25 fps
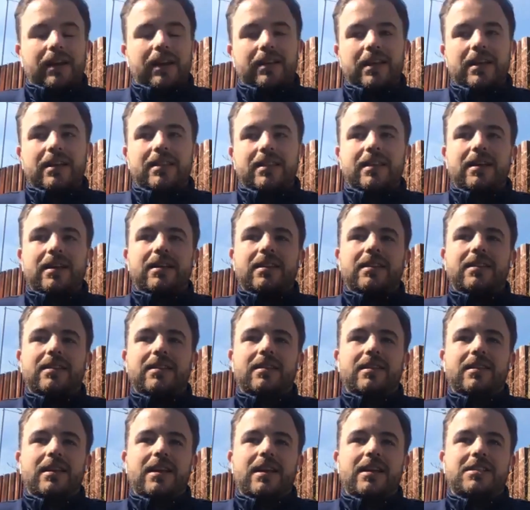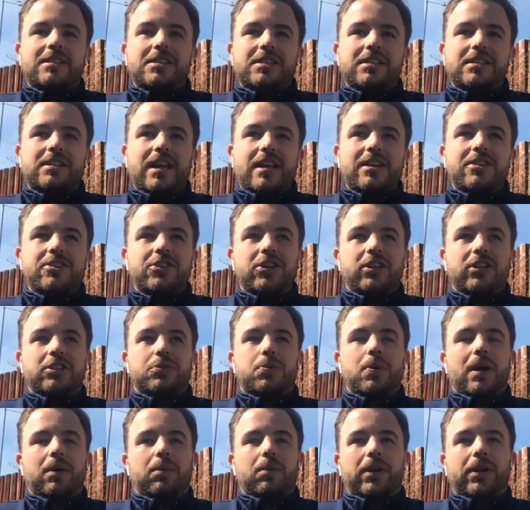think that it's essential as
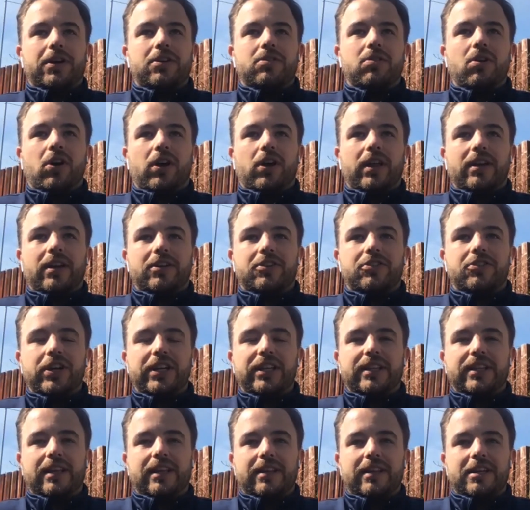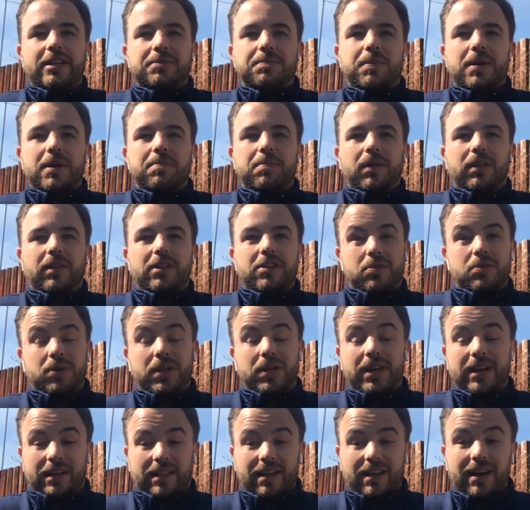well when you're looking at treating these people that you
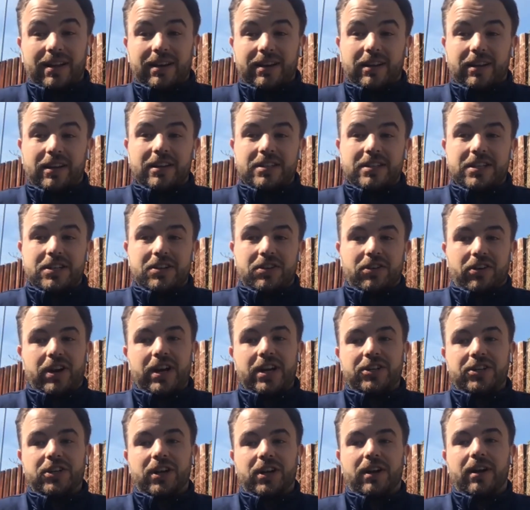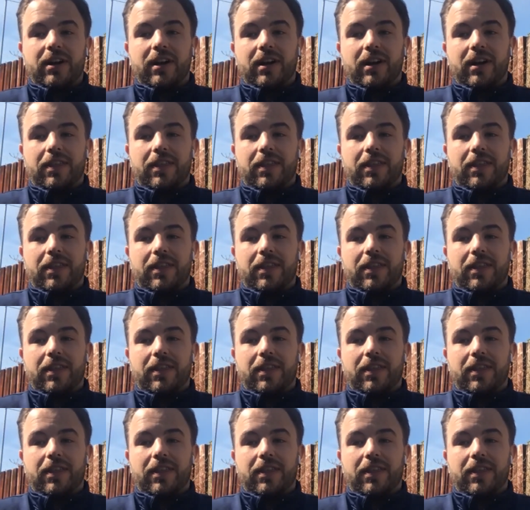take that into consideration.